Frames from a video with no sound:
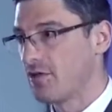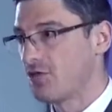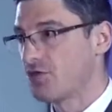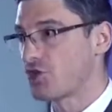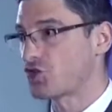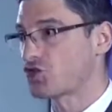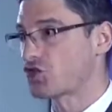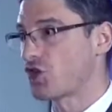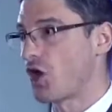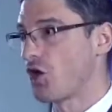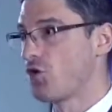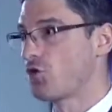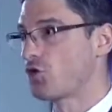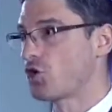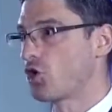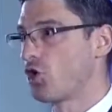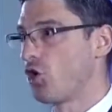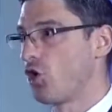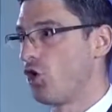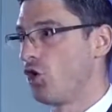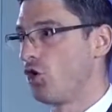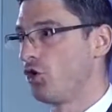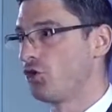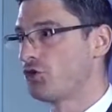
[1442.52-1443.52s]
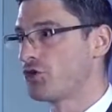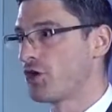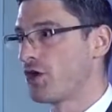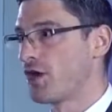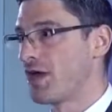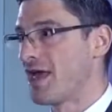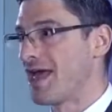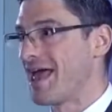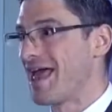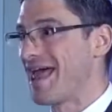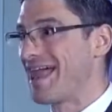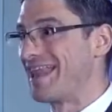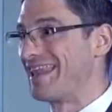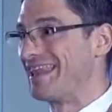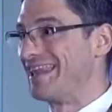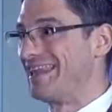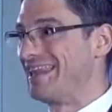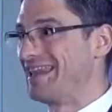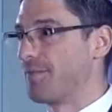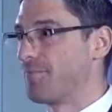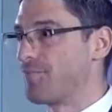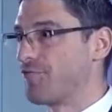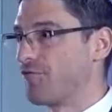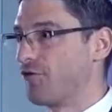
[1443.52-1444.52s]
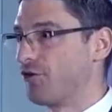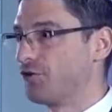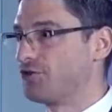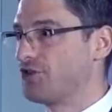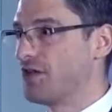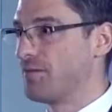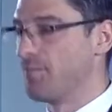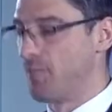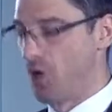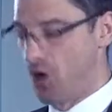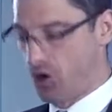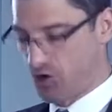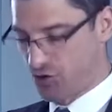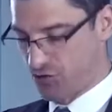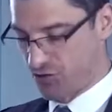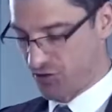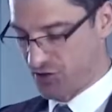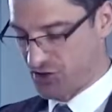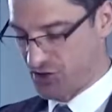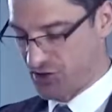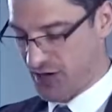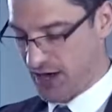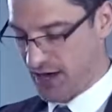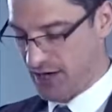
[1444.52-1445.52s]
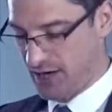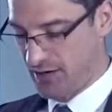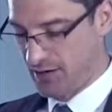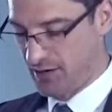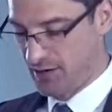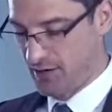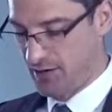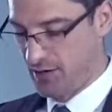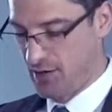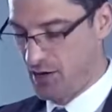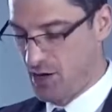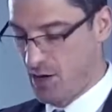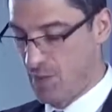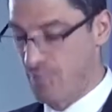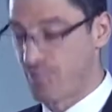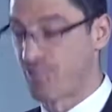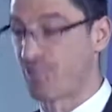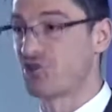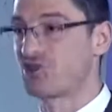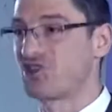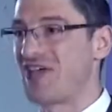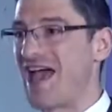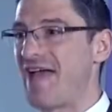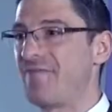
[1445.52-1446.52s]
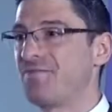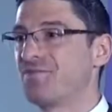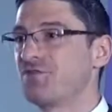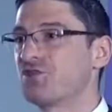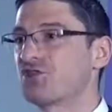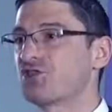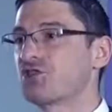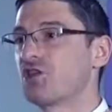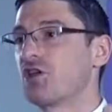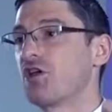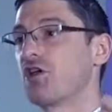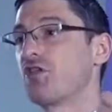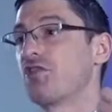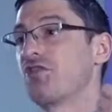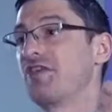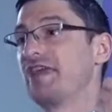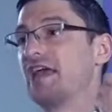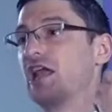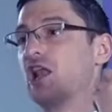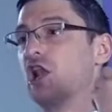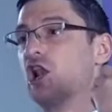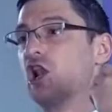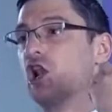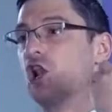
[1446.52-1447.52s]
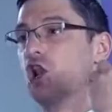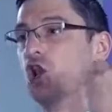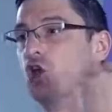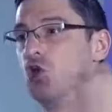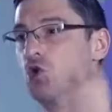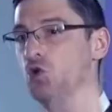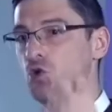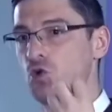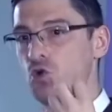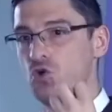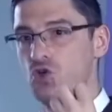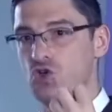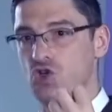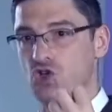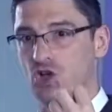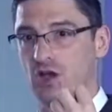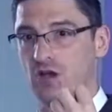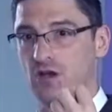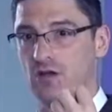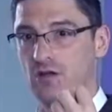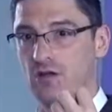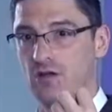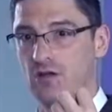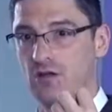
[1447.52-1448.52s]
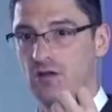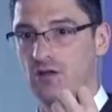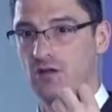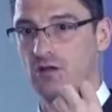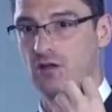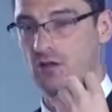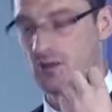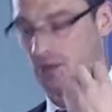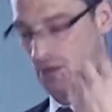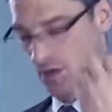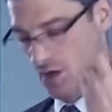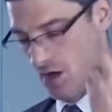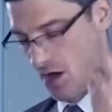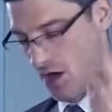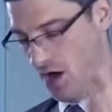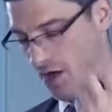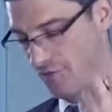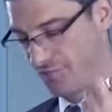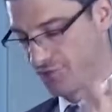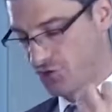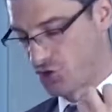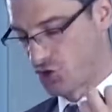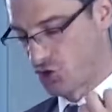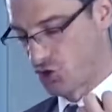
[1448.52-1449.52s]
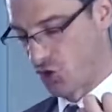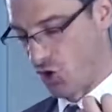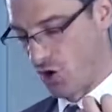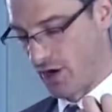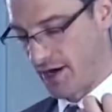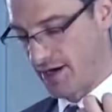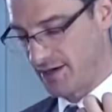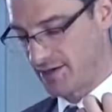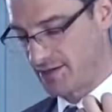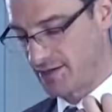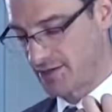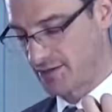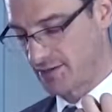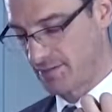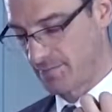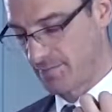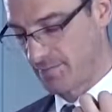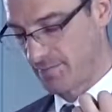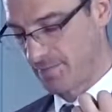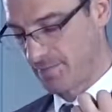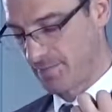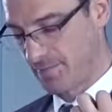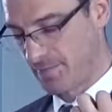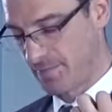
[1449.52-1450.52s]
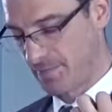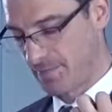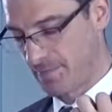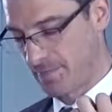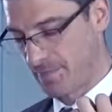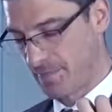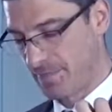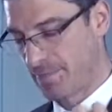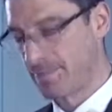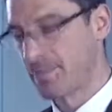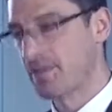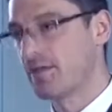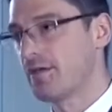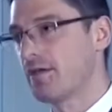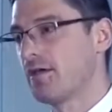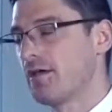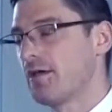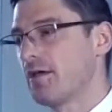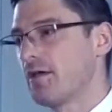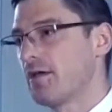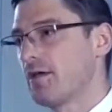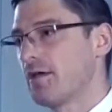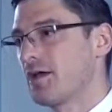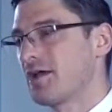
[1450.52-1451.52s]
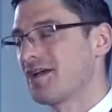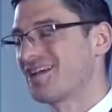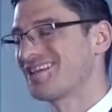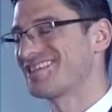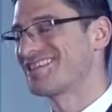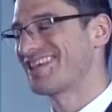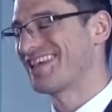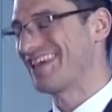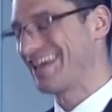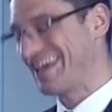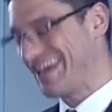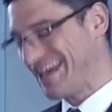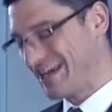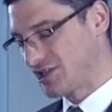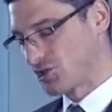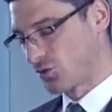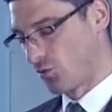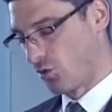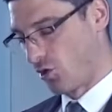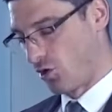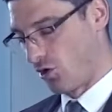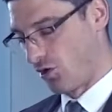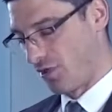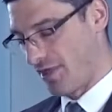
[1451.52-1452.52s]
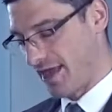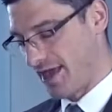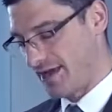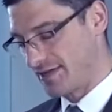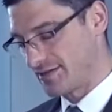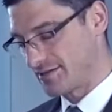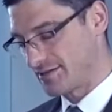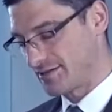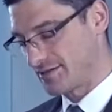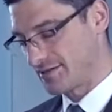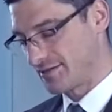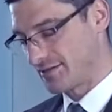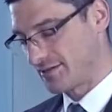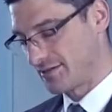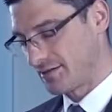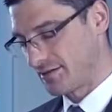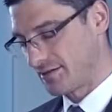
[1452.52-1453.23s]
The so-called liberal democracy presents the illusion of choice. Because the key to all this